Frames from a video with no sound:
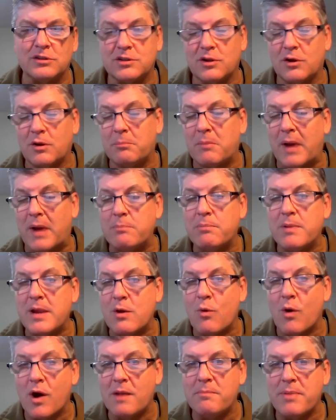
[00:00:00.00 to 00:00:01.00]
So it might be
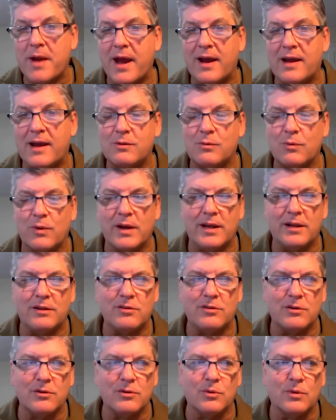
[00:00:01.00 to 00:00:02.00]
one pathway
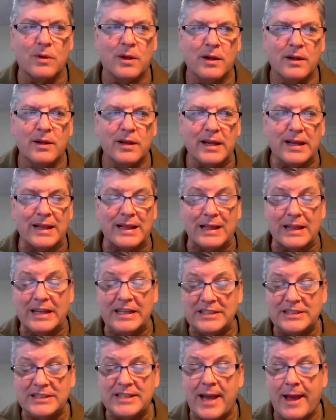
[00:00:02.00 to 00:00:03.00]
to at
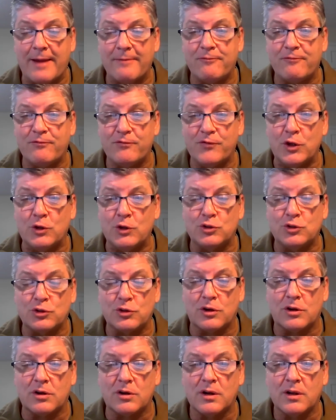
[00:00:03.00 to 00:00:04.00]
least have
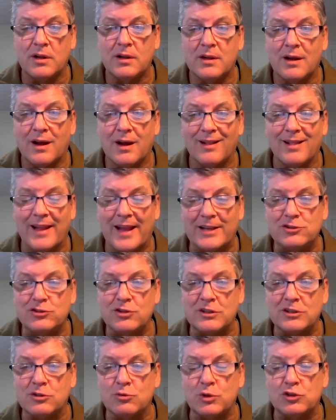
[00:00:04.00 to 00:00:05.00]
future
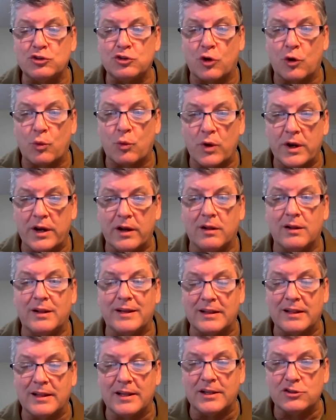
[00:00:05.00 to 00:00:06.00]
elections which are real
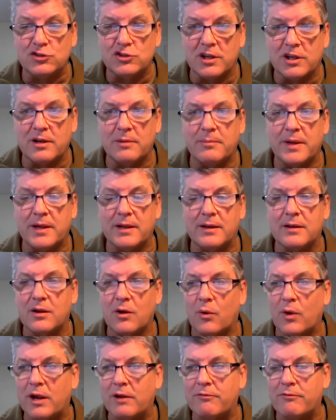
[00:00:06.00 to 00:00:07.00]
and legitimate
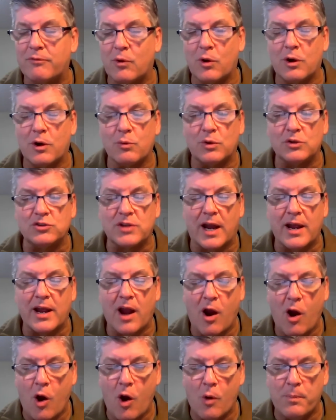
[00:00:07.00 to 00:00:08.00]
going forward, which I
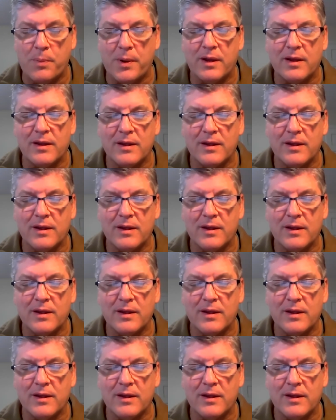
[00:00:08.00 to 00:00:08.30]
hope